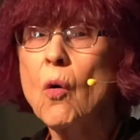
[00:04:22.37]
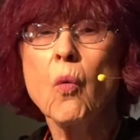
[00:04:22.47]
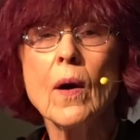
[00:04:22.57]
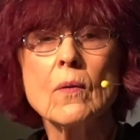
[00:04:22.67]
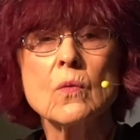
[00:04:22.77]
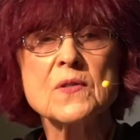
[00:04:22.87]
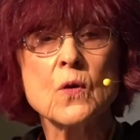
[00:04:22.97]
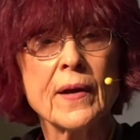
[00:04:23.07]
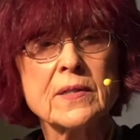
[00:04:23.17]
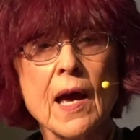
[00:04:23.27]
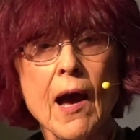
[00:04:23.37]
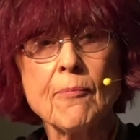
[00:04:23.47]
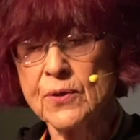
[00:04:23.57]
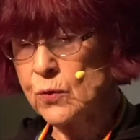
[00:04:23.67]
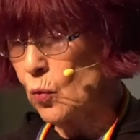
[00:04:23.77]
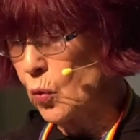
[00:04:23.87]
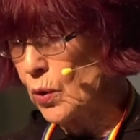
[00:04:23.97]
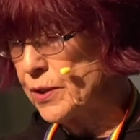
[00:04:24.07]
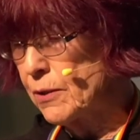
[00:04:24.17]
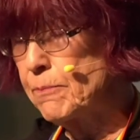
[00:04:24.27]
what was going to happen
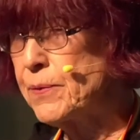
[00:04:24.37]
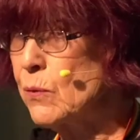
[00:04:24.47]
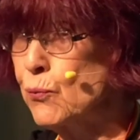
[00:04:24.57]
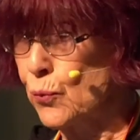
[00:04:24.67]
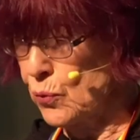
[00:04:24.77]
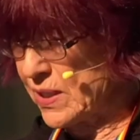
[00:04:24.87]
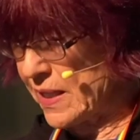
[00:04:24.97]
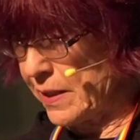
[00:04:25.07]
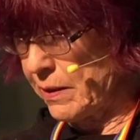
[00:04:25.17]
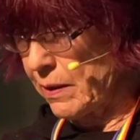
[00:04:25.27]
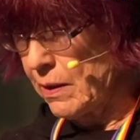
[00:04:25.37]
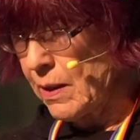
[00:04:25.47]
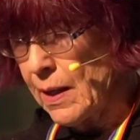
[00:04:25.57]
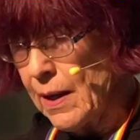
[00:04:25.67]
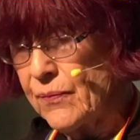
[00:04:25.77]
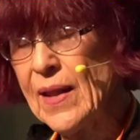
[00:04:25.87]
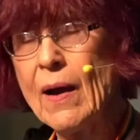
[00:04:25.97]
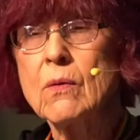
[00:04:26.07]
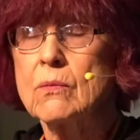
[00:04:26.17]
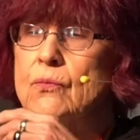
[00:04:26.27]
wouldn't be routine. Now,
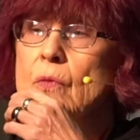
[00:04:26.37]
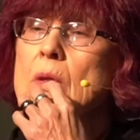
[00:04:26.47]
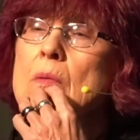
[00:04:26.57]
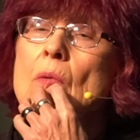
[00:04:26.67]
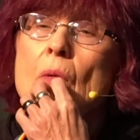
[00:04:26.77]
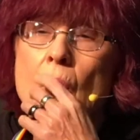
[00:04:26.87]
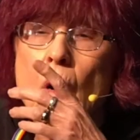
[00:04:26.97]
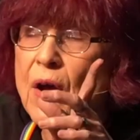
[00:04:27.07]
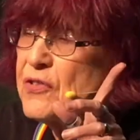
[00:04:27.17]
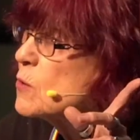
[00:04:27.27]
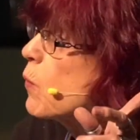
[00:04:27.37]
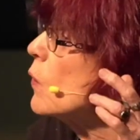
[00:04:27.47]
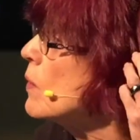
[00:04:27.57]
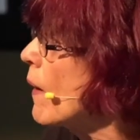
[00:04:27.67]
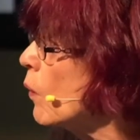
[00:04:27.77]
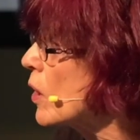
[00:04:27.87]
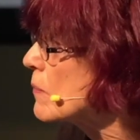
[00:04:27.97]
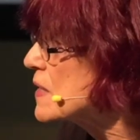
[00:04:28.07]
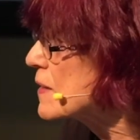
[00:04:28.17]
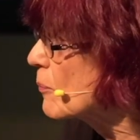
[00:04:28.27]
at this point, we might want to be
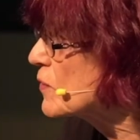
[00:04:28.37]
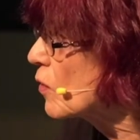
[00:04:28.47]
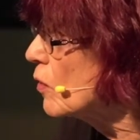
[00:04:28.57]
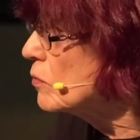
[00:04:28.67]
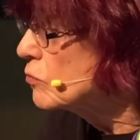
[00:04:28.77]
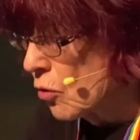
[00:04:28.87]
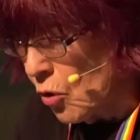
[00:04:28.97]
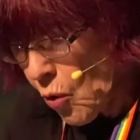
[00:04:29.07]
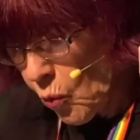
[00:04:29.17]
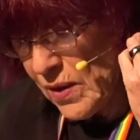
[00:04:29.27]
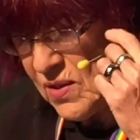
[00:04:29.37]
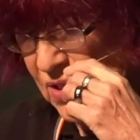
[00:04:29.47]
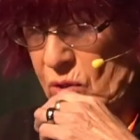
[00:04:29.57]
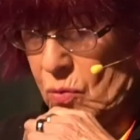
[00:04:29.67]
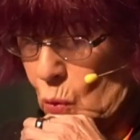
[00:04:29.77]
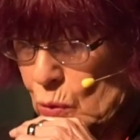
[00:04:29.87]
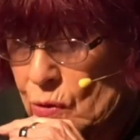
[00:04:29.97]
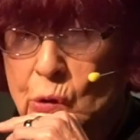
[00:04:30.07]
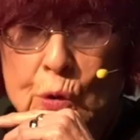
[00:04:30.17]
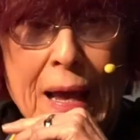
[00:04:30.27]
skeptical. Was the word of the
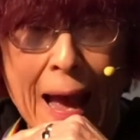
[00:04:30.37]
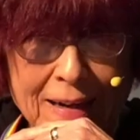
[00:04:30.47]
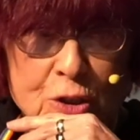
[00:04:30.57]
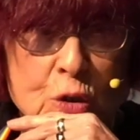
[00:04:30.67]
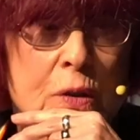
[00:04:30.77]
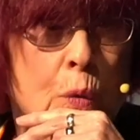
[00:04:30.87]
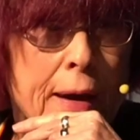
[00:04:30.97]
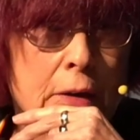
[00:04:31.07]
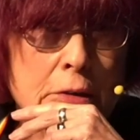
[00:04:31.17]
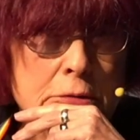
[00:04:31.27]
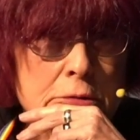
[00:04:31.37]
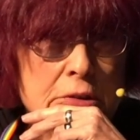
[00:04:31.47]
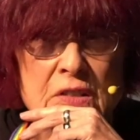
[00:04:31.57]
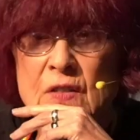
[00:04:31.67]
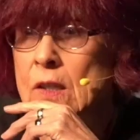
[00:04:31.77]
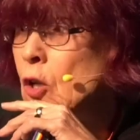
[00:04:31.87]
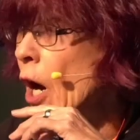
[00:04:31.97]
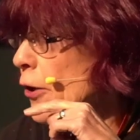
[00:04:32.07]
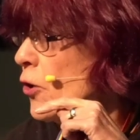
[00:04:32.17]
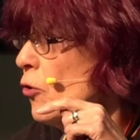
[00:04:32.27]
Lord actually rare, as in not
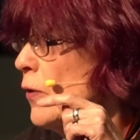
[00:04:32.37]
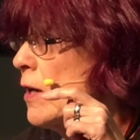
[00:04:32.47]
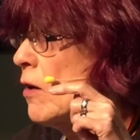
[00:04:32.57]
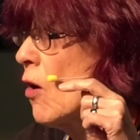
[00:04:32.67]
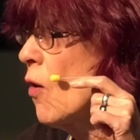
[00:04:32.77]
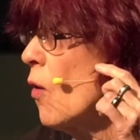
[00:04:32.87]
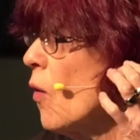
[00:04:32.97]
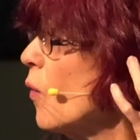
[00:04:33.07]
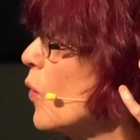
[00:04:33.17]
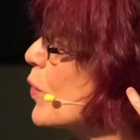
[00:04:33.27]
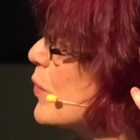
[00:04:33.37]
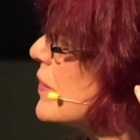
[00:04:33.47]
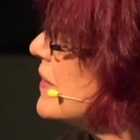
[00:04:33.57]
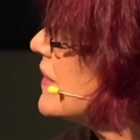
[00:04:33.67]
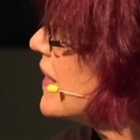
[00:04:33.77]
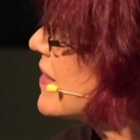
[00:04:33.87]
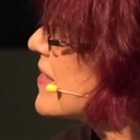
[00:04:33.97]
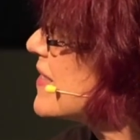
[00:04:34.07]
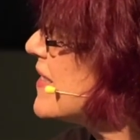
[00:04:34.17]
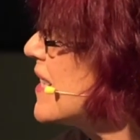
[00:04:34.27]
occurring, or did it
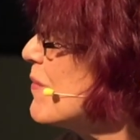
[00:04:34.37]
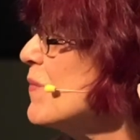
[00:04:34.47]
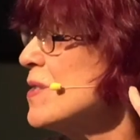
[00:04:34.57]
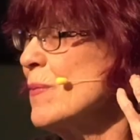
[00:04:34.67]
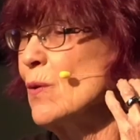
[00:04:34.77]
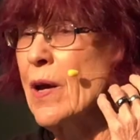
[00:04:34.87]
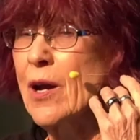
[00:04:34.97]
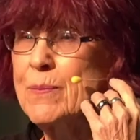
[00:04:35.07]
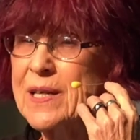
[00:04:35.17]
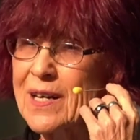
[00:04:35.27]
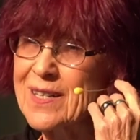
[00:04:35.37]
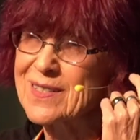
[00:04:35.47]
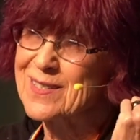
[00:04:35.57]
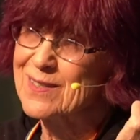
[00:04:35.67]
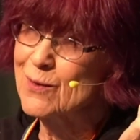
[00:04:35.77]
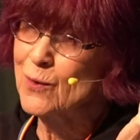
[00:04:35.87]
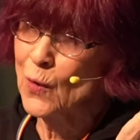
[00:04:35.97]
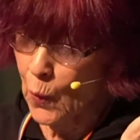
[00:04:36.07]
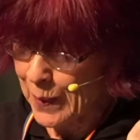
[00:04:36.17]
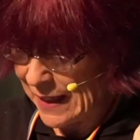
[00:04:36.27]
seem to be rare because
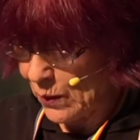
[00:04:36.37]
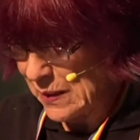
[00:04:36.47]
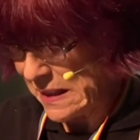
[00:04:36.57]
nobody was